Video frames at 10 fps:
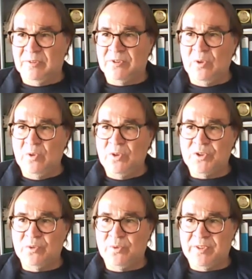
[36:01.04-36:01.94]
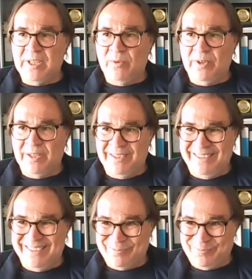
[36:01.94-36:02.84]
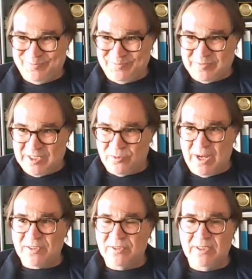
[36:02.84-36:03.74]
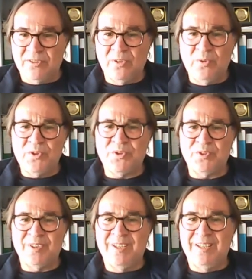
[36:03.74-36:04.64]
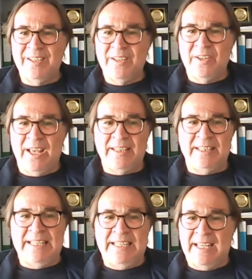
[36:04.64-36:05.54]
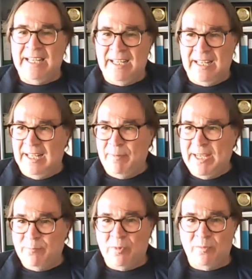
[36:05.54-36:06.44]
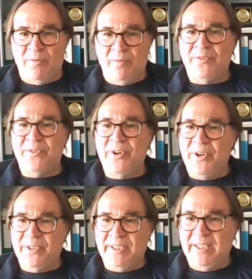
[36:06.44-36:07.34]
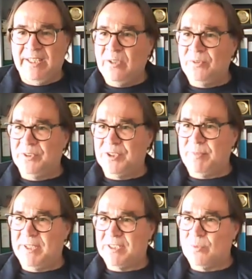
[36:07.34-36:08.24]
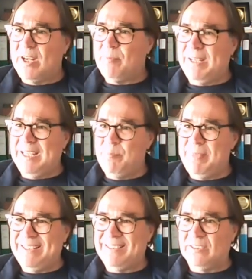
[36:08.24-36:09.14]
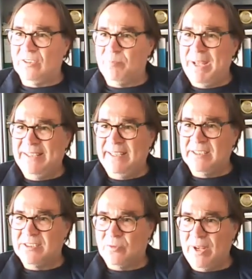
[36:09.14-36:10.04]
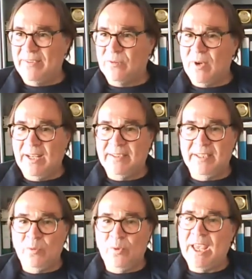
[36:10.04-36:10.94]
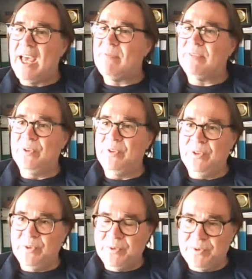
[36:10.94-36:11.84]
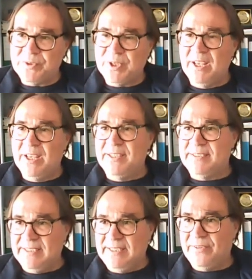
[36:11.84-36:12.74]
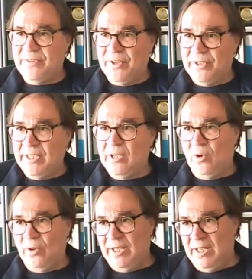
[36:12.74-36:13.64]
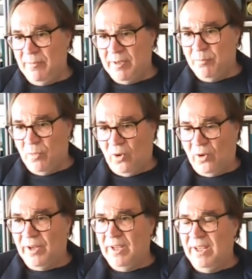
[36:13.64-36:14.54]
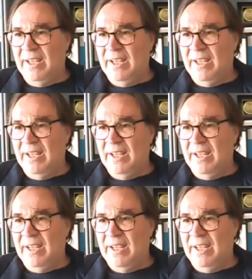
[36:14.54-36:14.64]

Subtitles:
solution with our structural solution at least a minimum of 30 newtons per square millimeter of bending strength quality, we have to use C30 or even more.